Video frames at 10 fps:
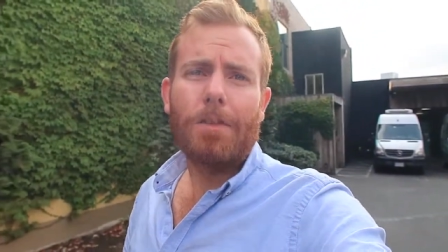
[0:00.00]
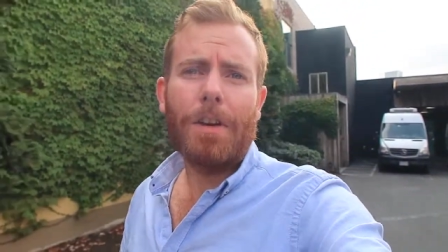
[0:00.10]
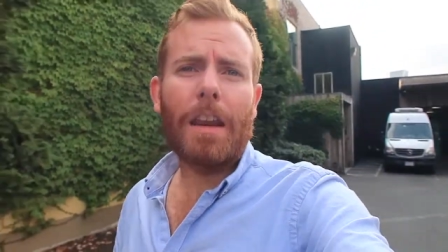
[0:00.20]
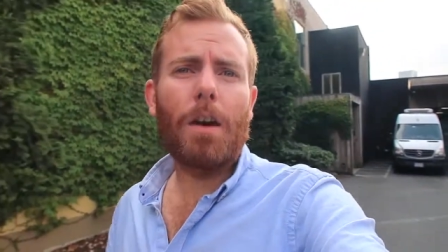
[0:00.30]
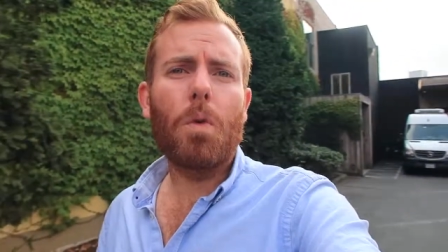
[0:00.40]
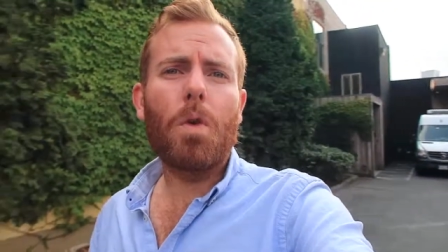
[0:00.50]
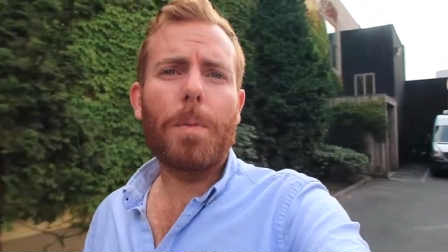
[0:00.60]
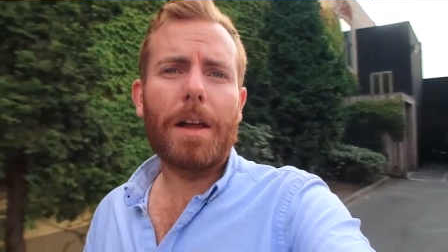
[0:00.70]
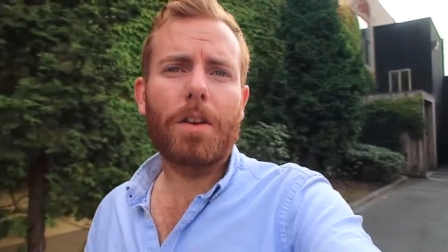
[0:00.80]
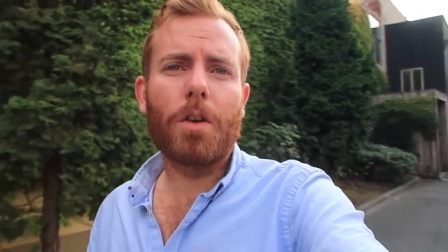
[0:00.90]
Found out all
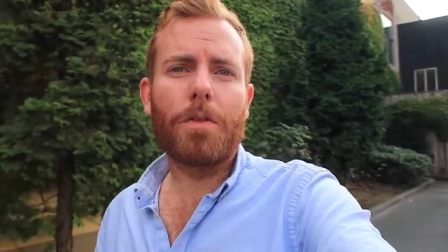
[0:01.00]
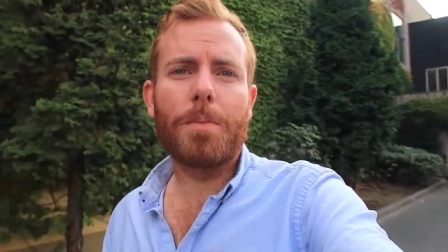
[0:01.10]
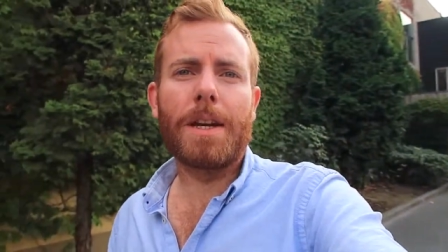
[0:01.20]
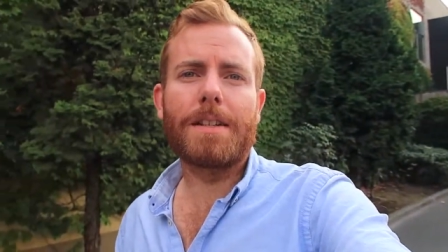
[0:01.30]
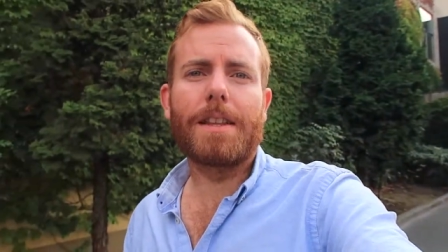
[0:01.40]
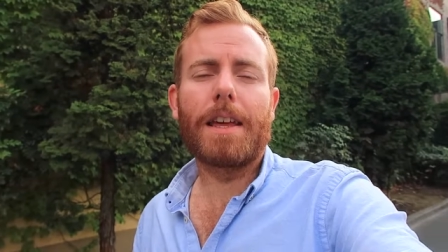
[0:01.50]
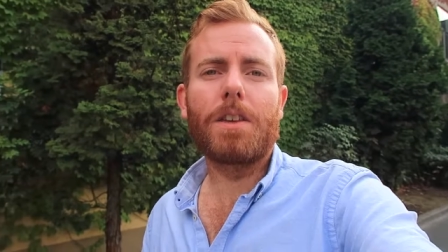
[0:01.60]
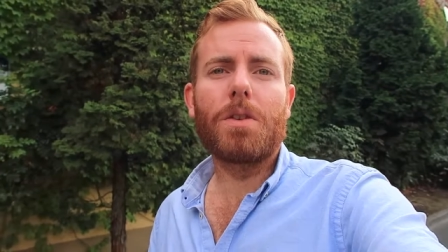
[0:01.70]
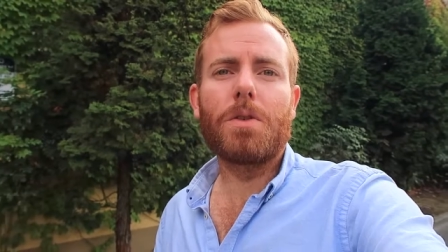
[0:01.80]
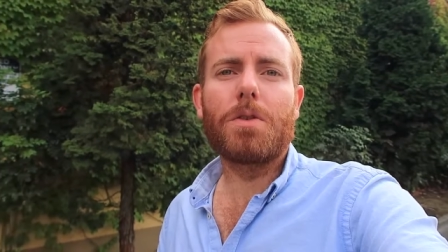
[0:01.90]
about the coffee beans that they
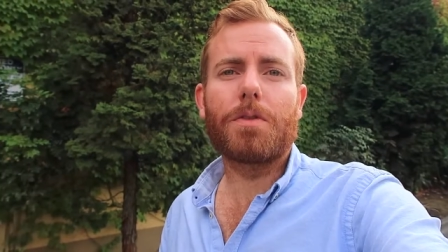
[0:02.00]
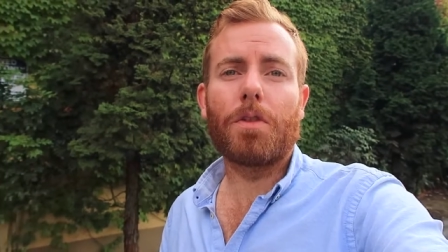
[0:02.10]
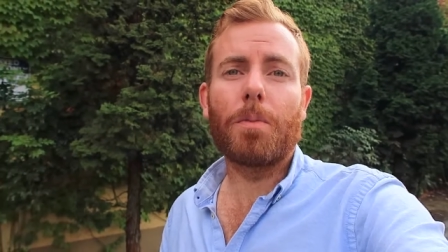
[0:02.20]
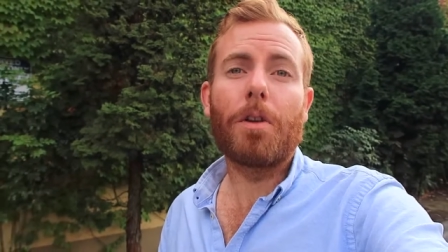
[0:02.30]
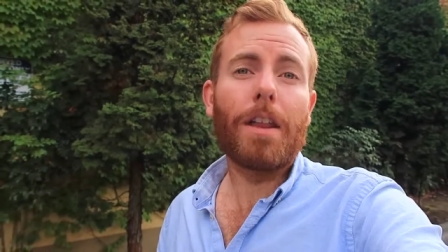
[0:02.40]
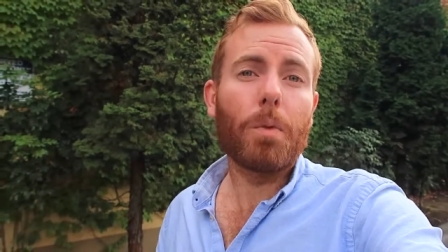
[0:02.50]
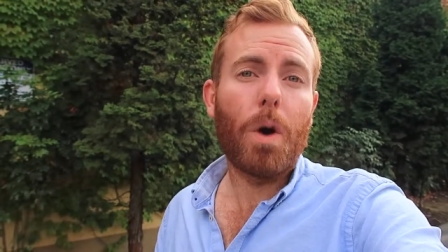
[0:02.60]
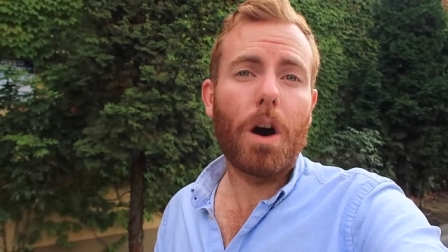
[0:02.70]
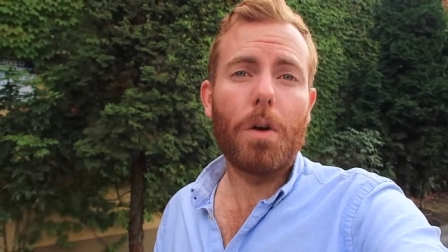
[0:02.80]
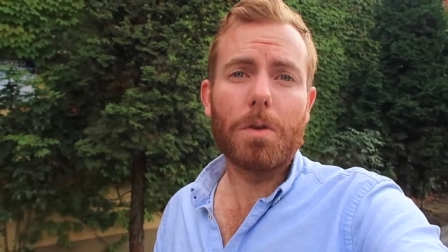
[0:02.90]
use from around the
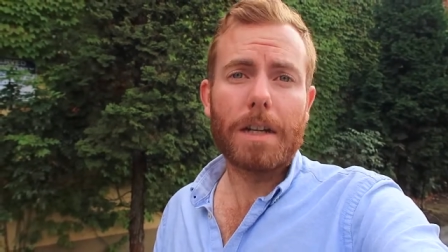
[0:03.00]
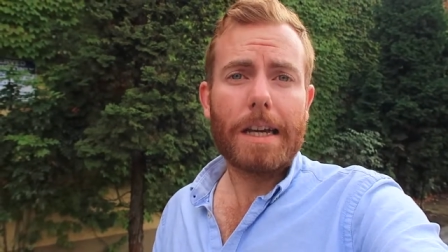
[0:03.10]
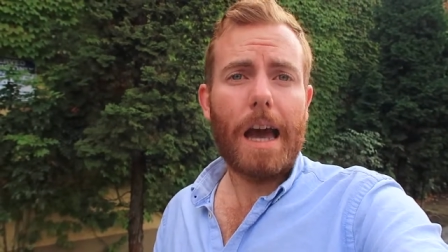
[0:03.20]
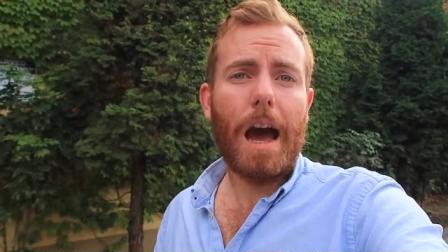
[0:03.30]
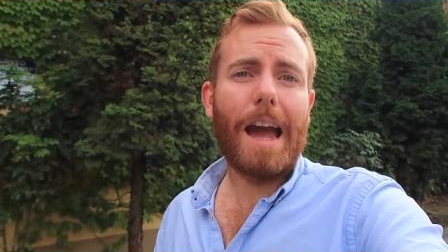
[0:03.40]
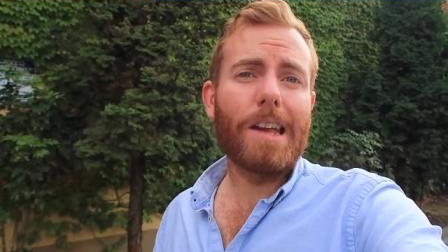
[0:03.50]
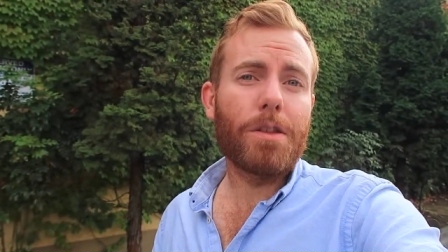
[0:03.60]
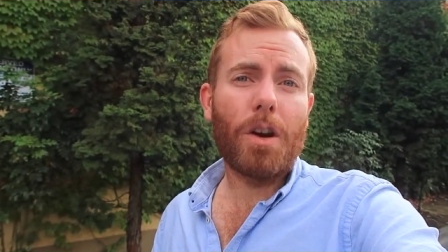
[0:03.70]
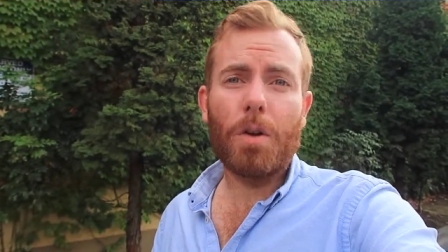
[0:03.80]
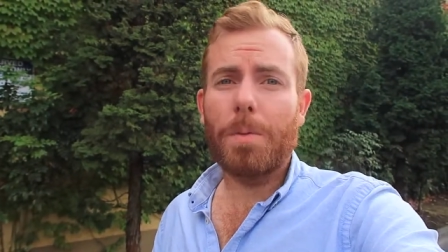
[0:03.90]
world,
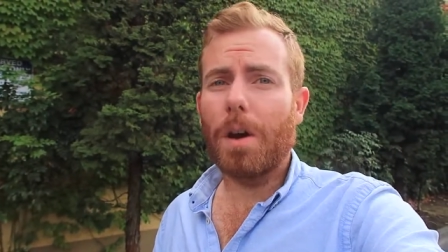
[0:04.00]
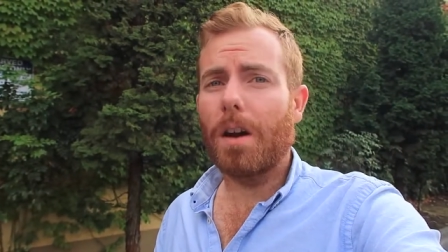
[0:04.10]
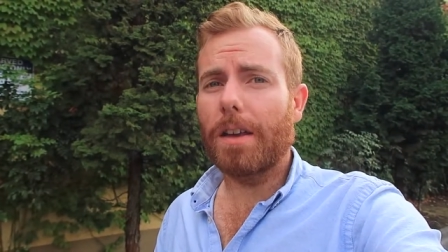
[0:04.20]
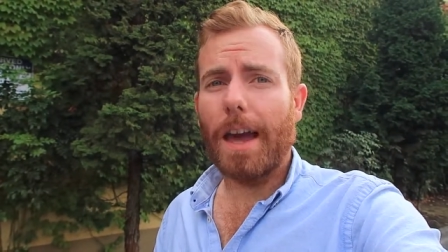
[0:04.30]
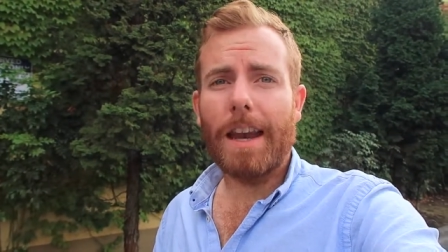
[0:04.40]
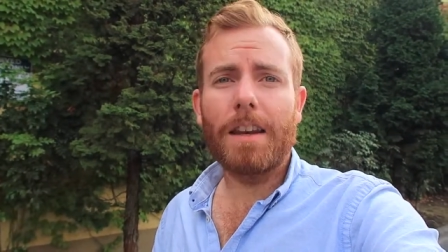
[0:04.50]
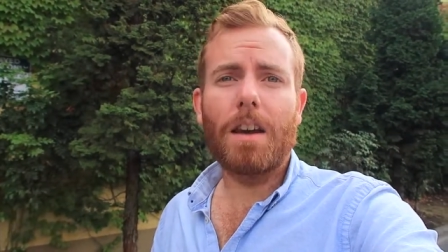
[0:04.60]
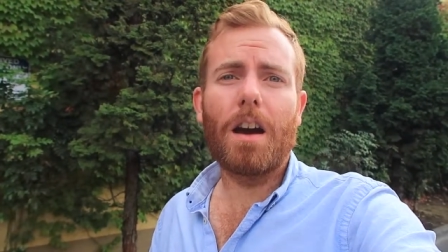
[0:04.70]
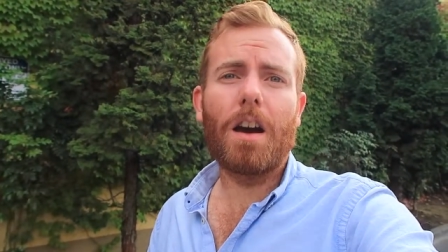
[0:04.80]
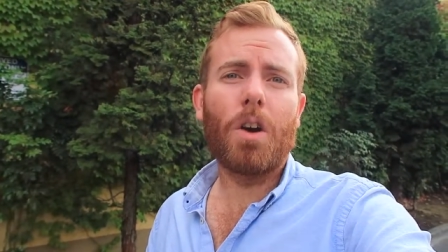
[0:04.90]
Ethiopia,
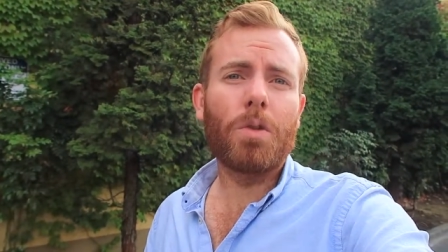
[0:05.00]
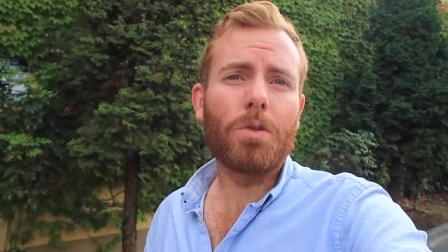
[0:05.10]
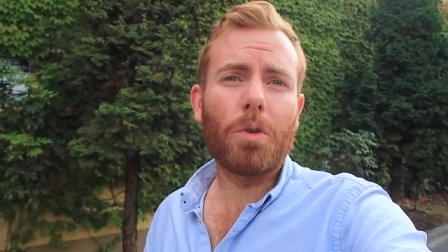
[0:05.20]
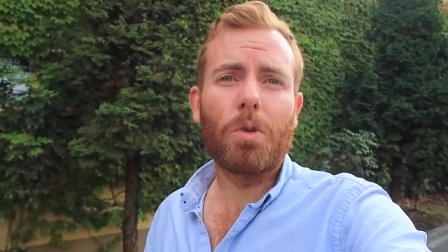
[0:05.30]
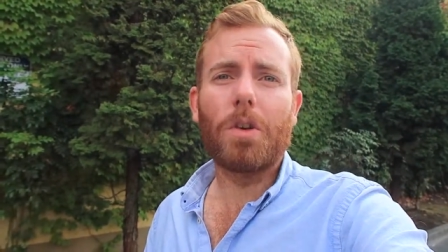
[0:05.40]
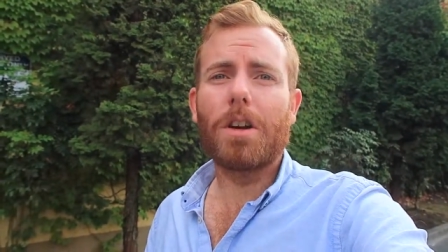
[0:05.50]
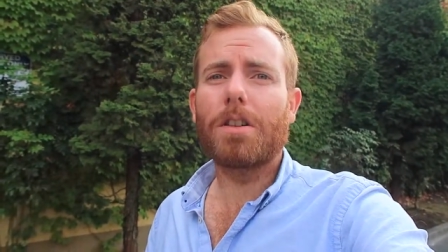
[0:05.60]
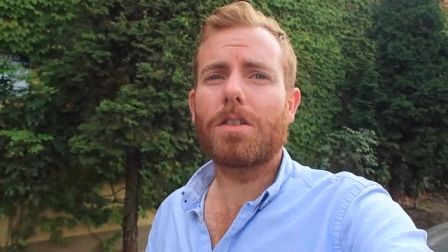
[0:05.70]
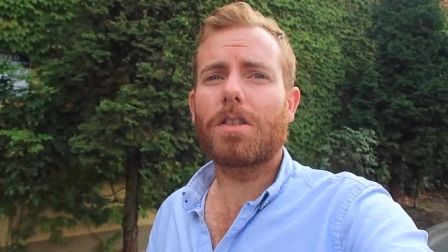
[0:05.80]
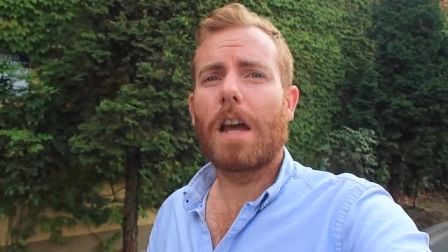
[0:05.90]
Kenya,
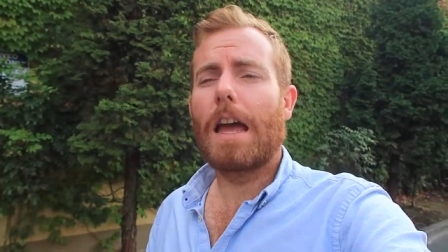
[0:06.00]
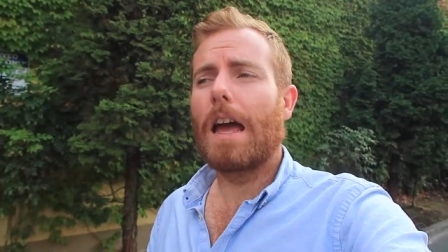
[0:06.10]
Honduras,